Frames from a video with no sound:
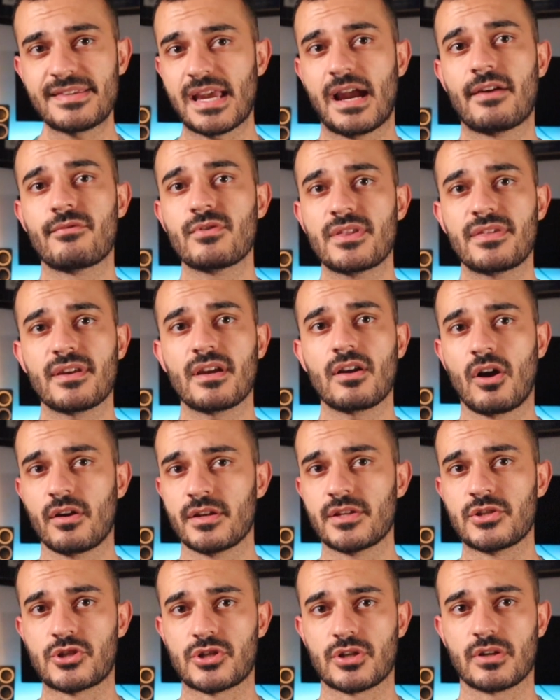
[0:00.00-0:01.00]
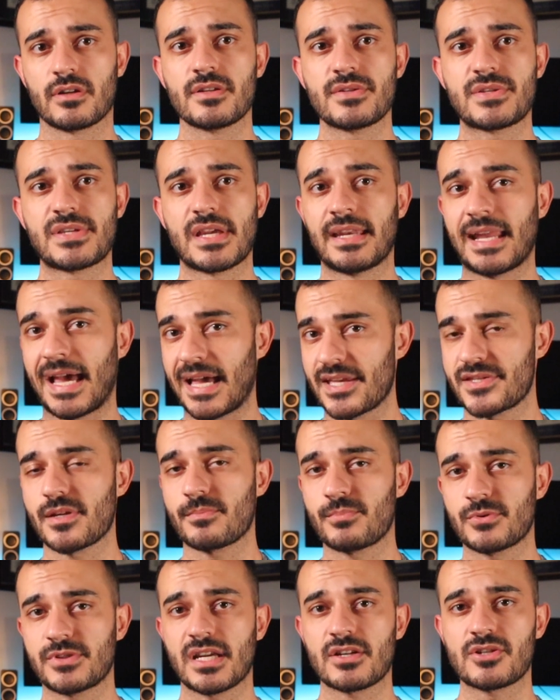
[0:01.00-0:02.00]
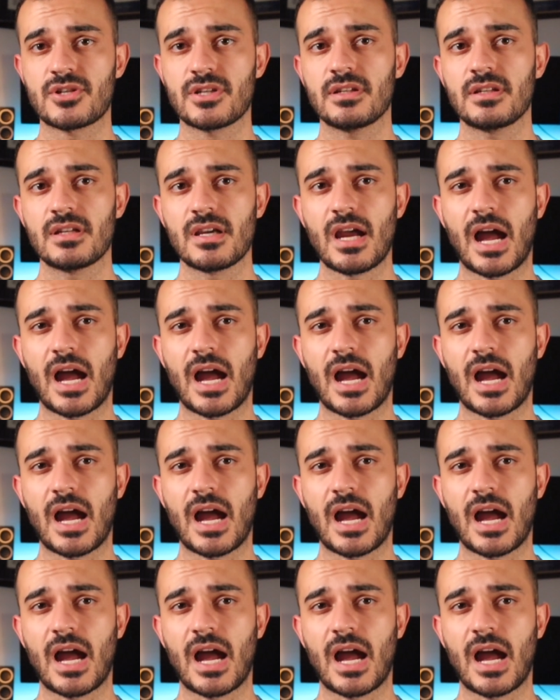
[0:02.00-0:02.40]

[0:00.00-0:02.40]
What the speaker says: everything on insurance and asset protection.